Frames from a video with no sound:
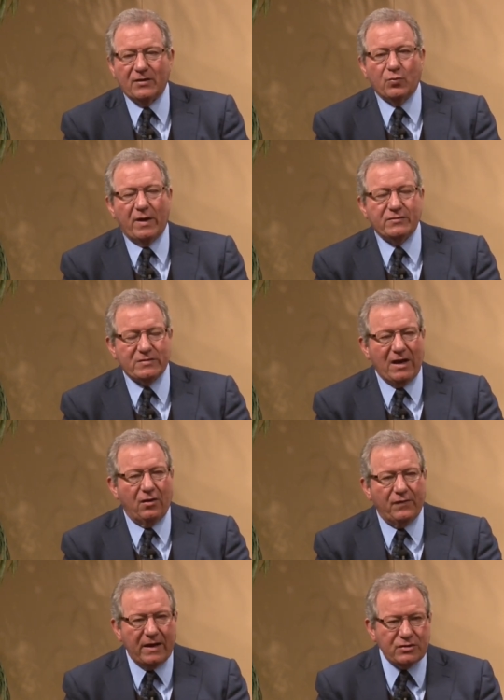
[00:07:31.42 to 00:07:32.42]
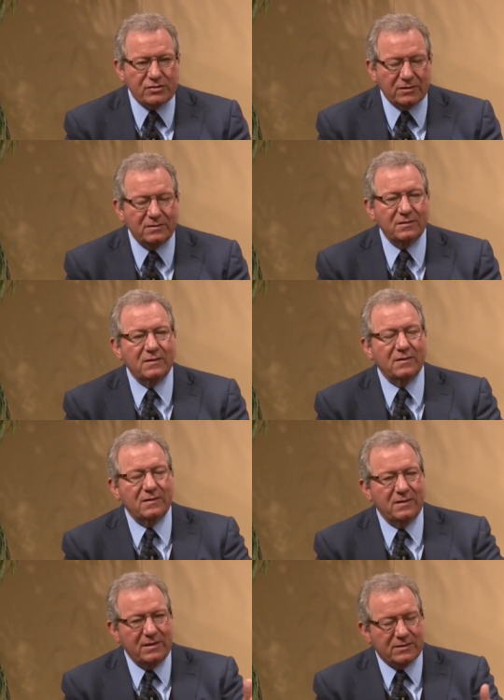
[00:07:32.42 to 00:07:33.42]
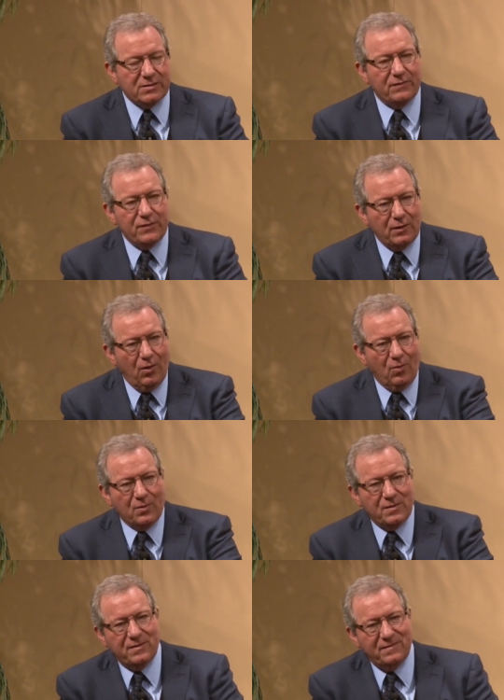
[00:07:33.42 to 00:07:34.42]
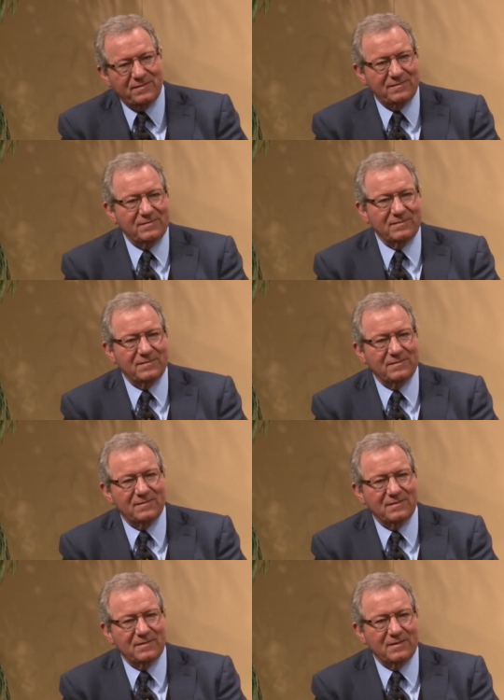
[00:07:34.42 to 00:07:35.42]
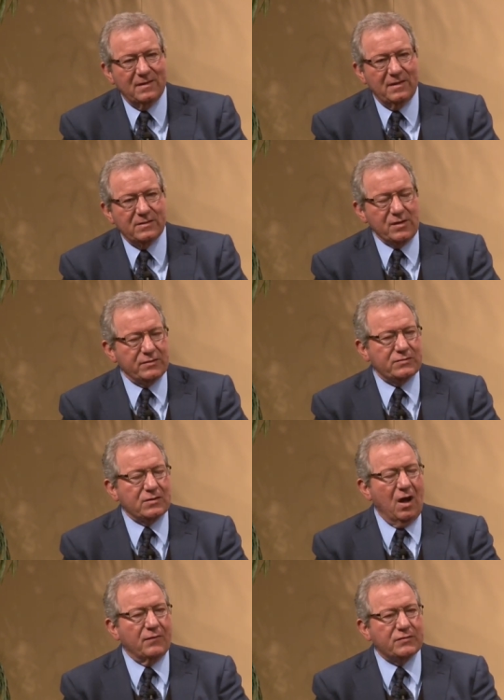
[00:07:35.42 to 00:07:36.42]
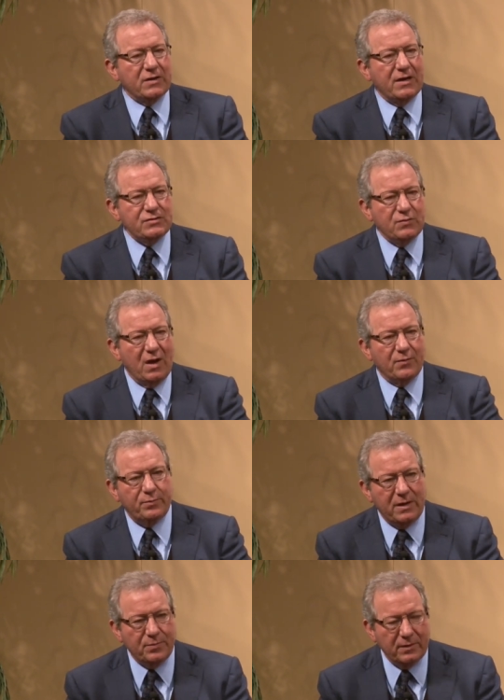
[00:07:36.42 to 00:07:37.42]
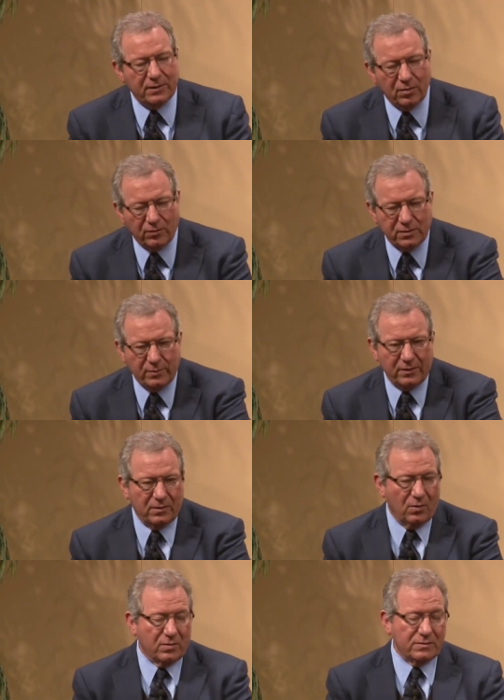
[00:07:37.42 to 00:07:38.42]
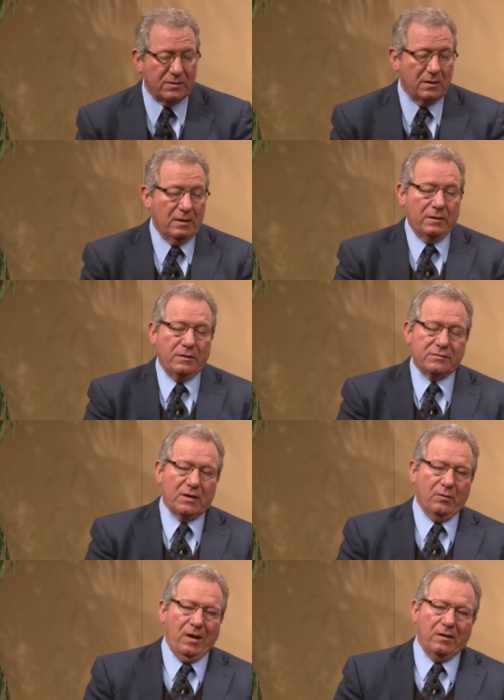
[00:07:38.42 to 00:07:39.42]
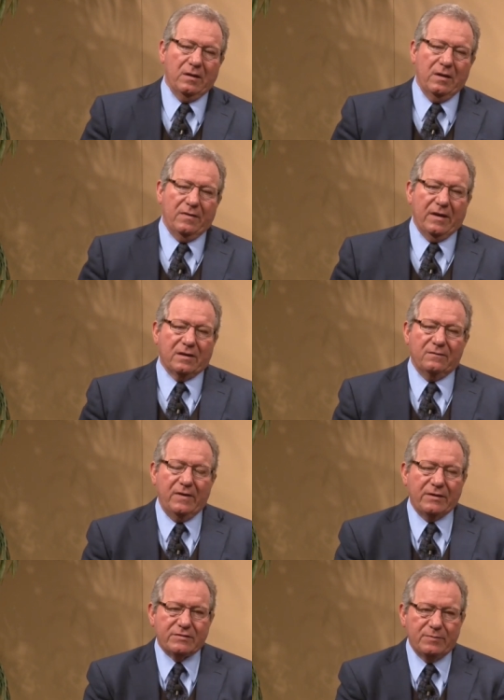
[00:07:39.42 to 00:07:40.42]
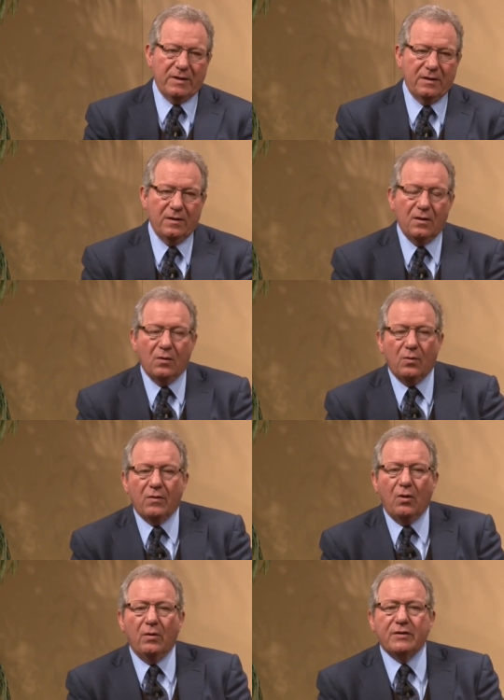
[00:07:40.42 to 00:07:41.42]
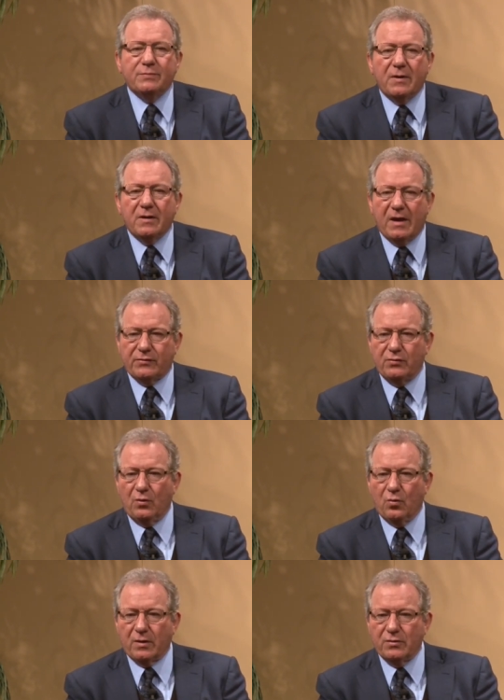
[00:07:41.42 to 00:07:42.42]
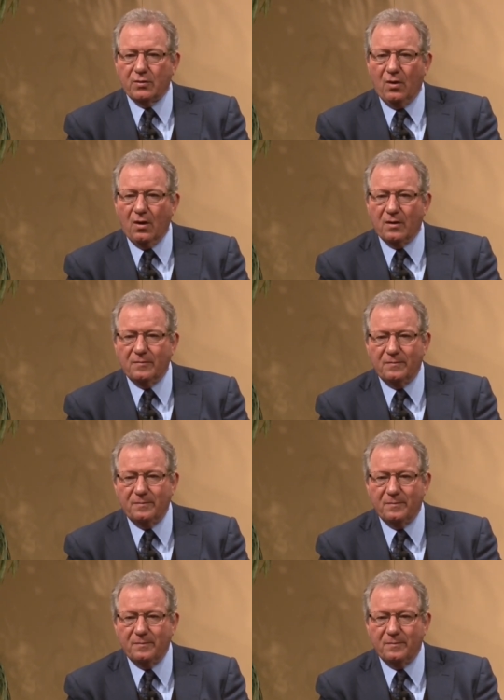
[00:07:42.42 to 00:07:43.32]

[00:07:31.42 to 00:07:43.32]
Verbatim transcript: That's why salvation is of the Lord. It's not just a conversation you have with people and they talk to you about the Lord and you say, Well, they convinced me. Well, the Holy Spirit has to do a work in your heart.